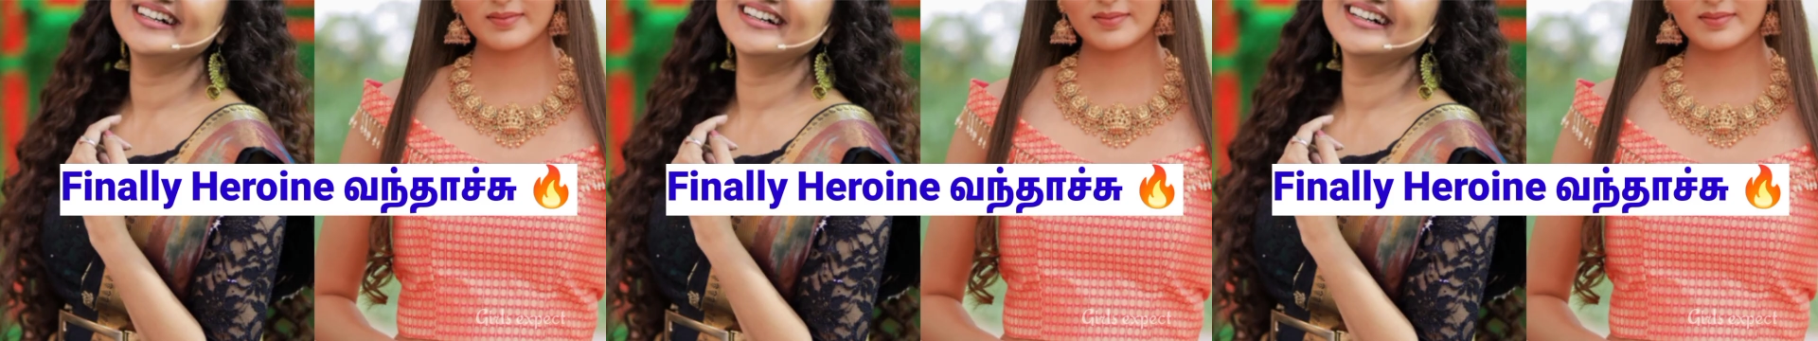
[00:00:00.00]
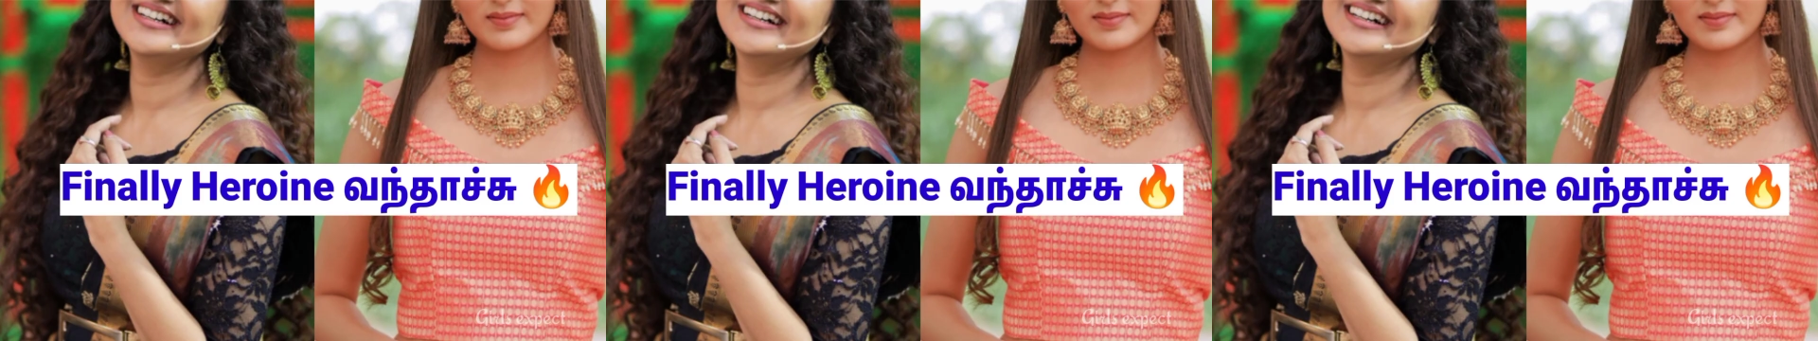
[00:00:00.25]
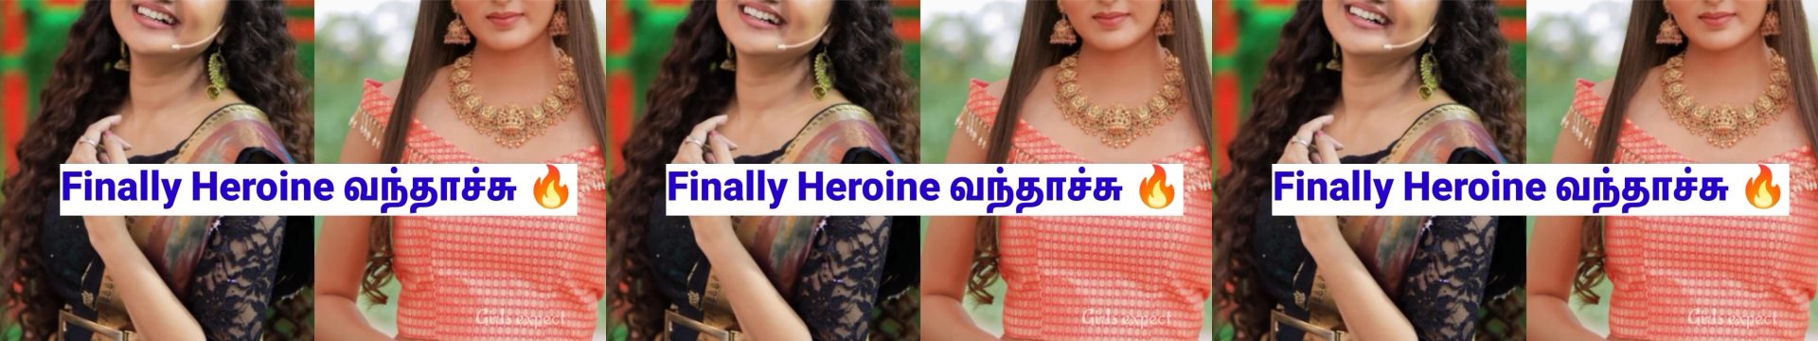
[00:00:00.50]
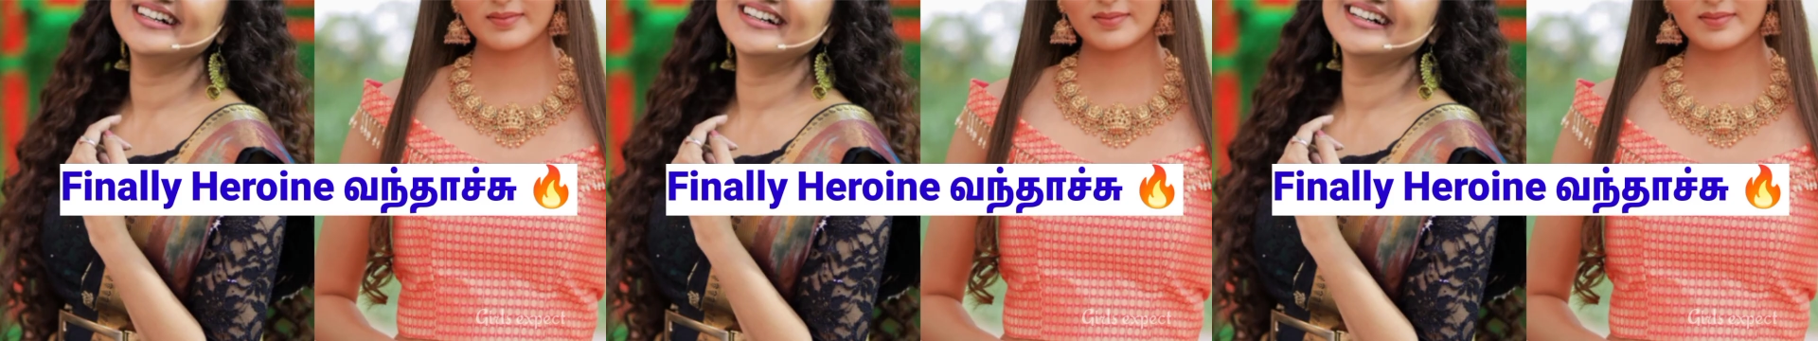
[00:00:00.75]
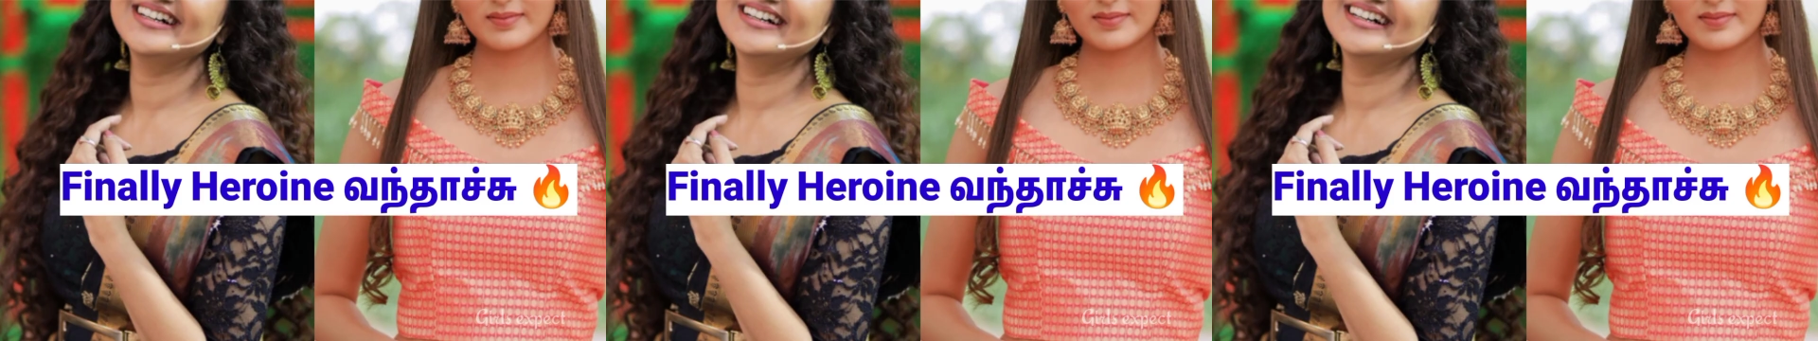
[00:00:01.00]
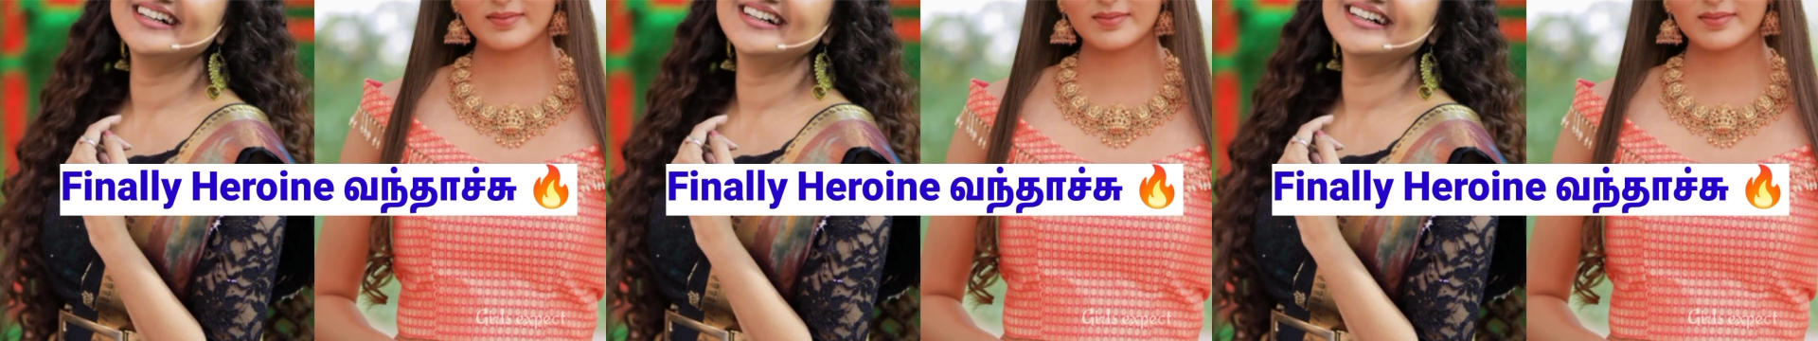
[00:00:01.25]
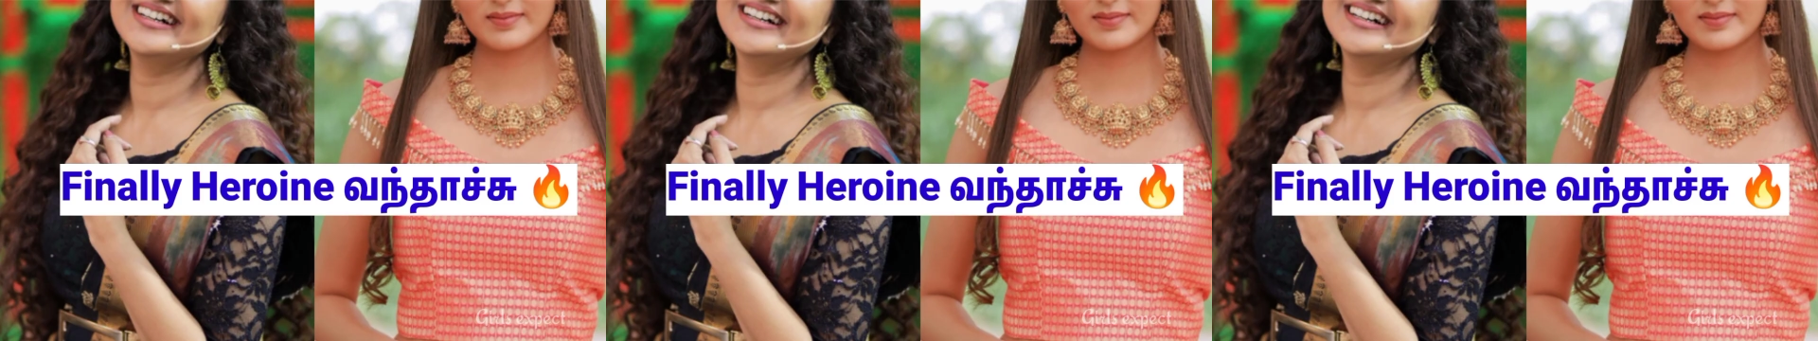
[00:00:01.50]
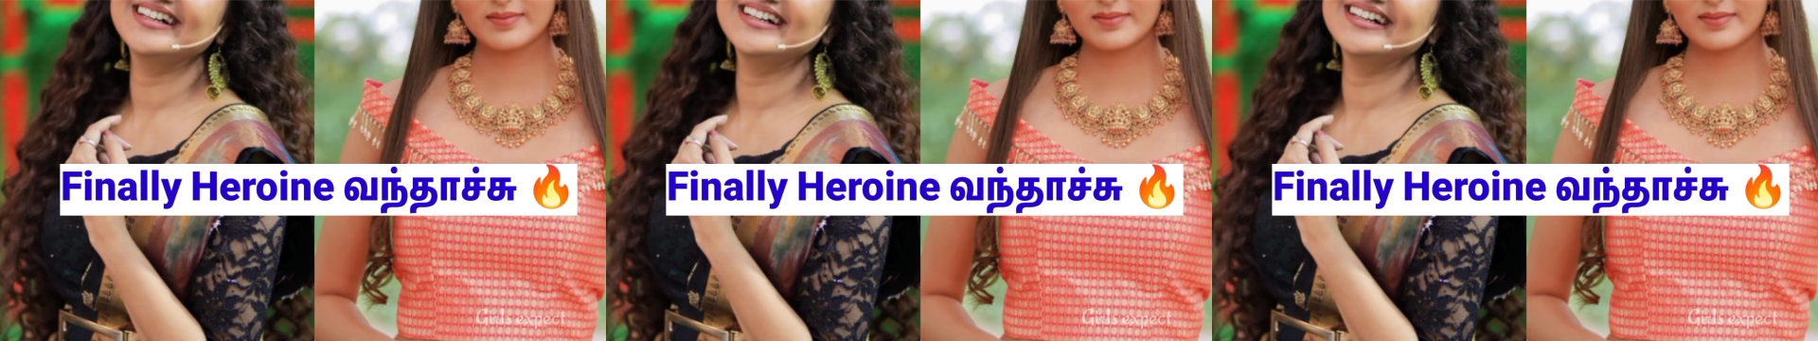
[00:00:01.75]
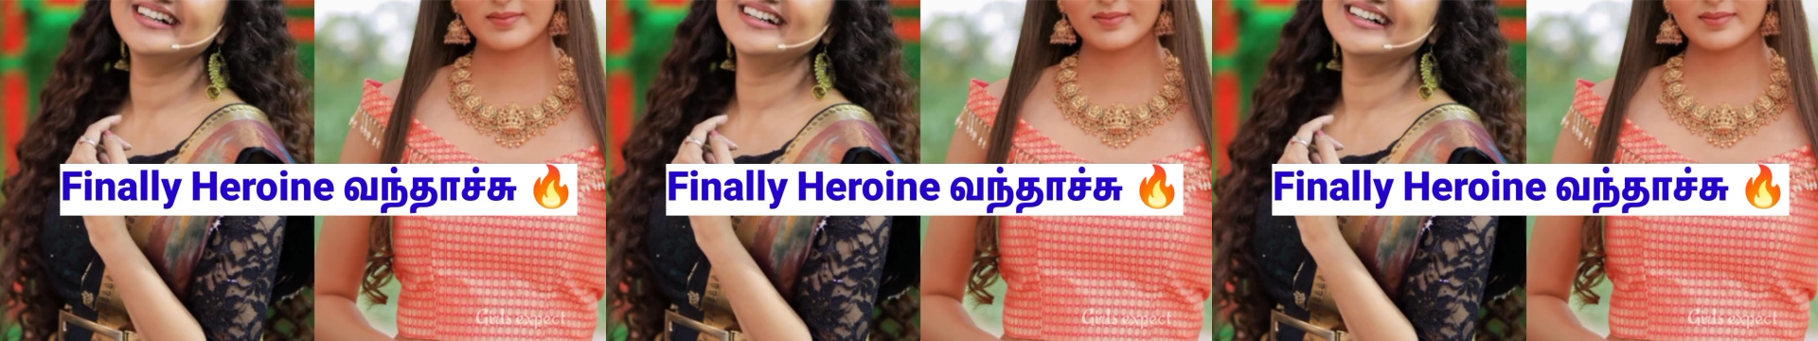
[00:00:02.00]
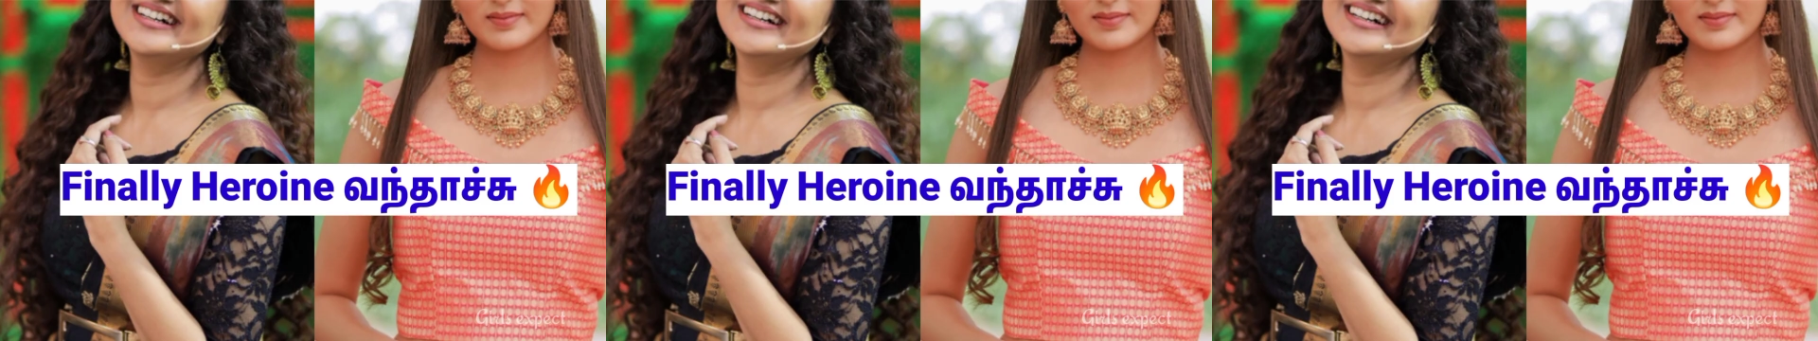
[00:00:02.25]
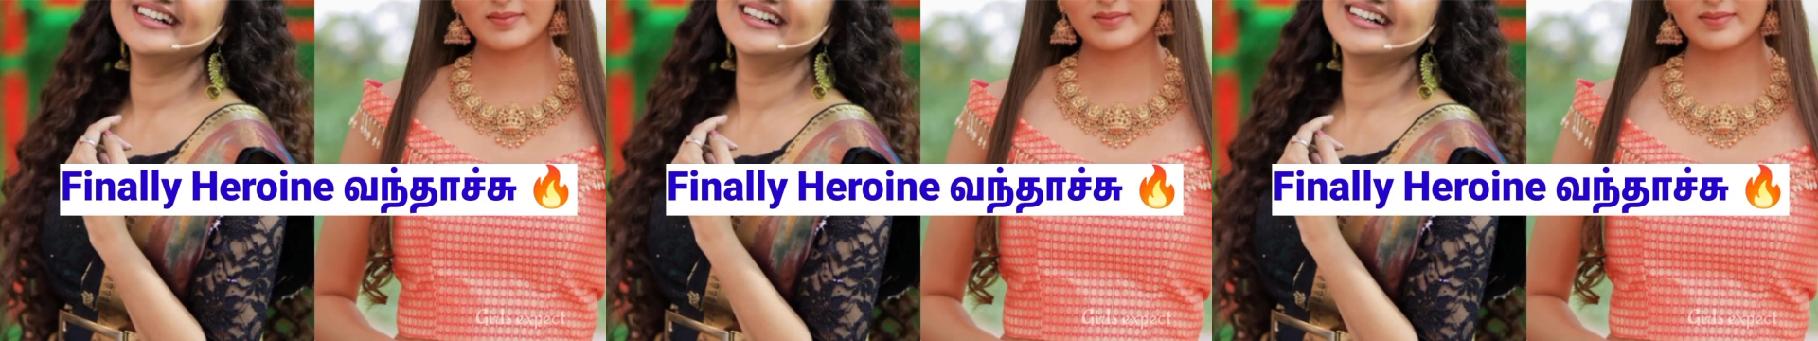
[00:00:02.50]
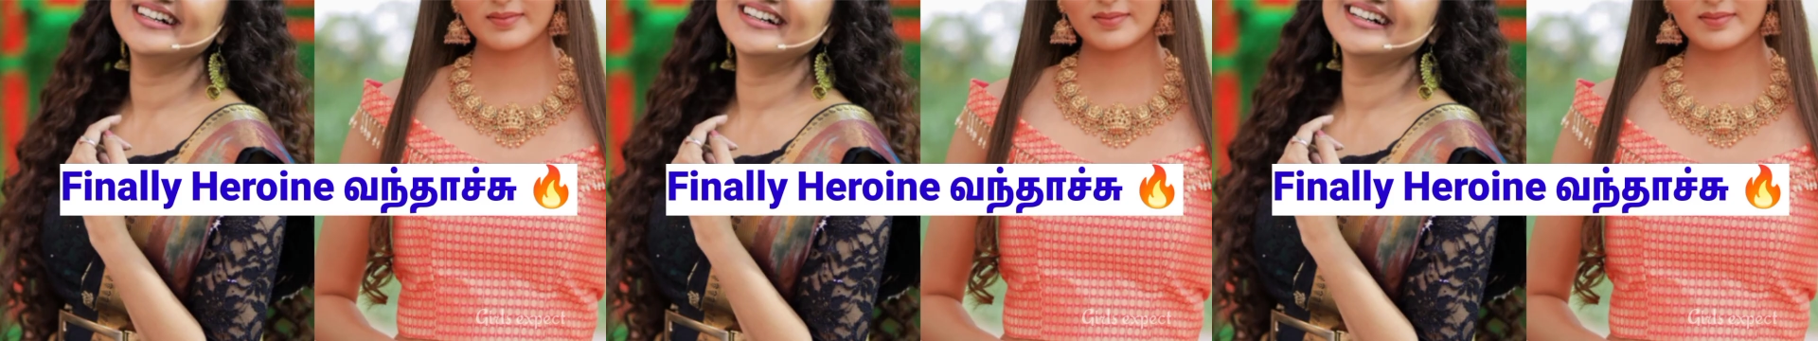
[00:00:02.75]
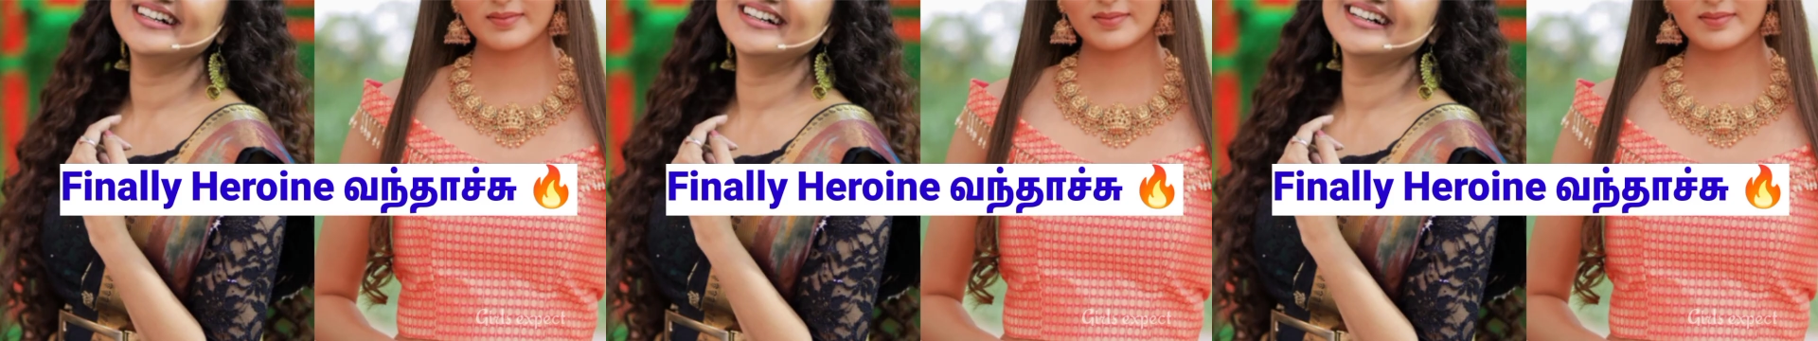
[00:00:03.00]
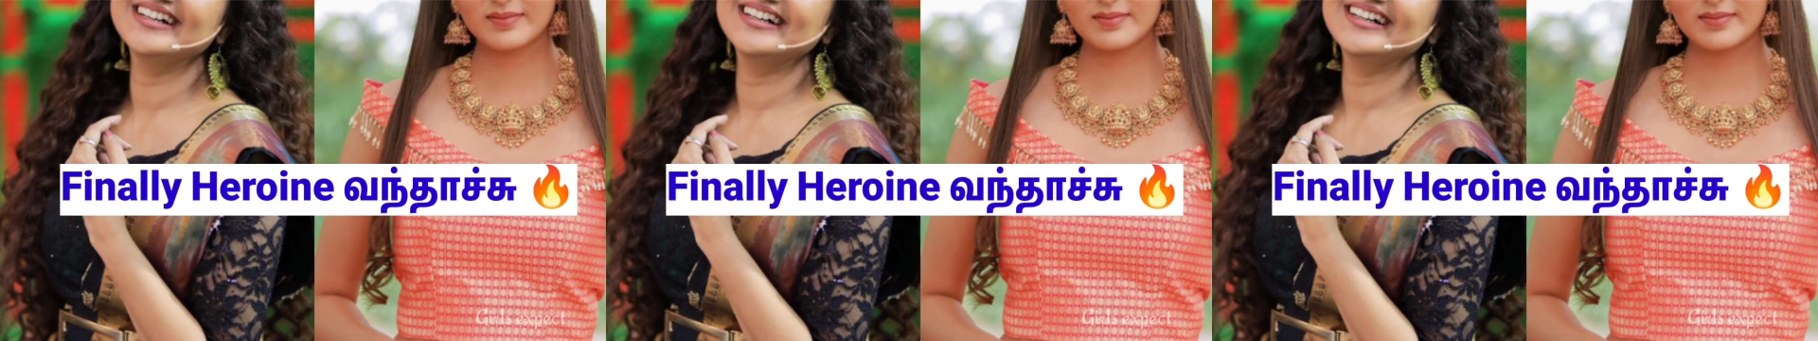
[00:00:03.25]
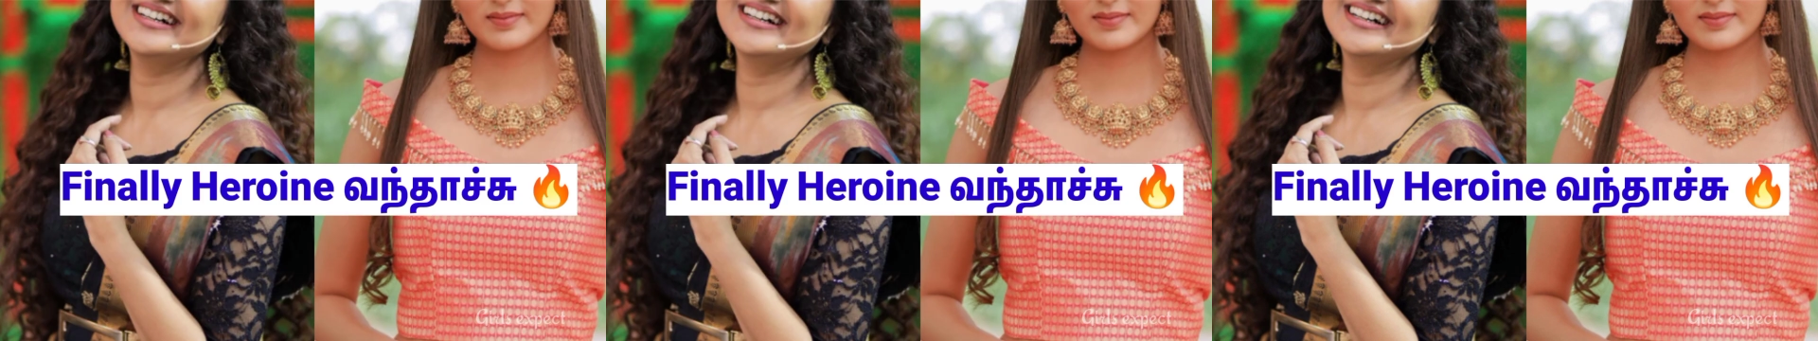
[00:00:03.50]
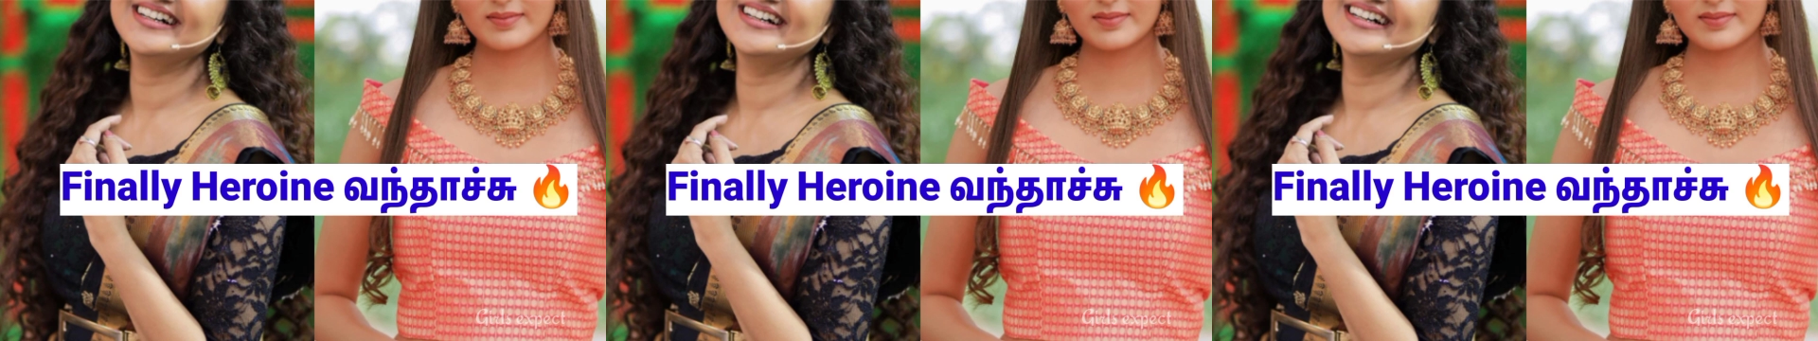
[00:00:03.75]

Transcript: [unreadable: no face in view]